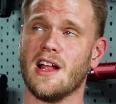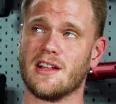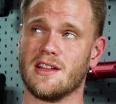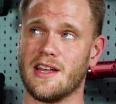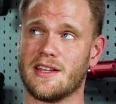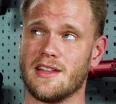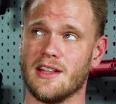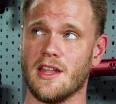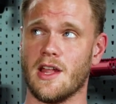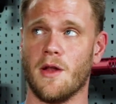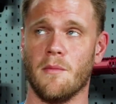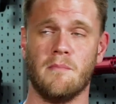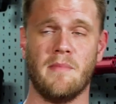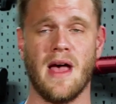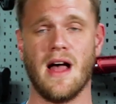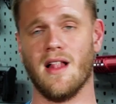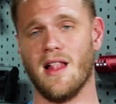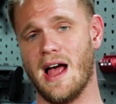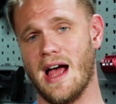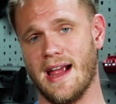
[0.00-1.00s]
Click the little
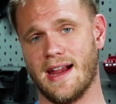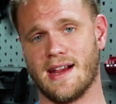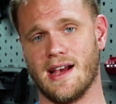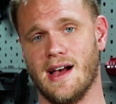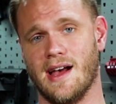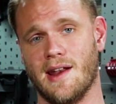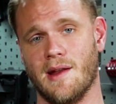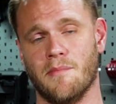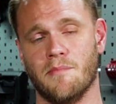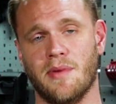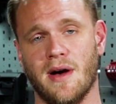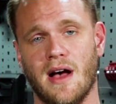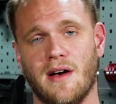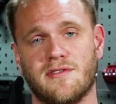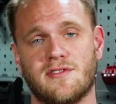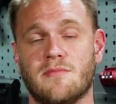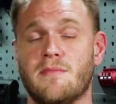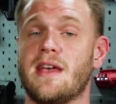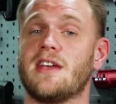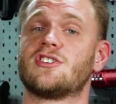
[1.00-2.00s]
bell icon
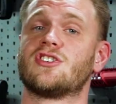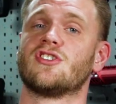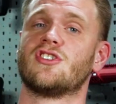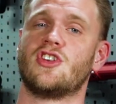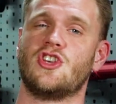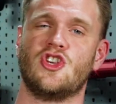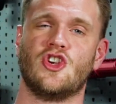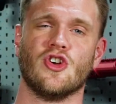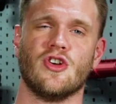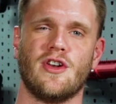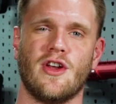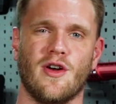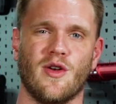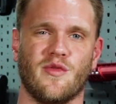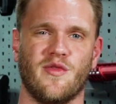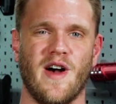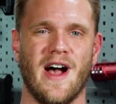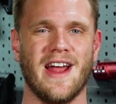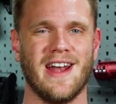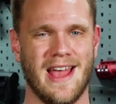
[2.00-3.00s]
above to make sure that you're
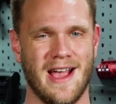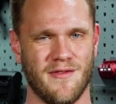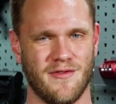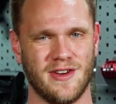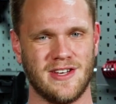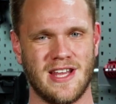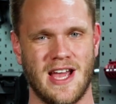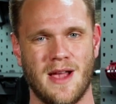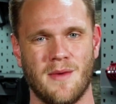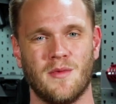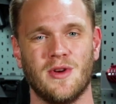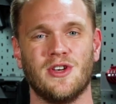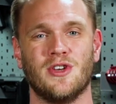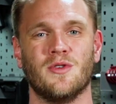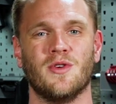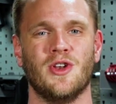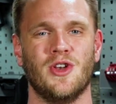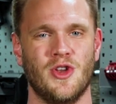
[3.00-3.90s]
notified every time we do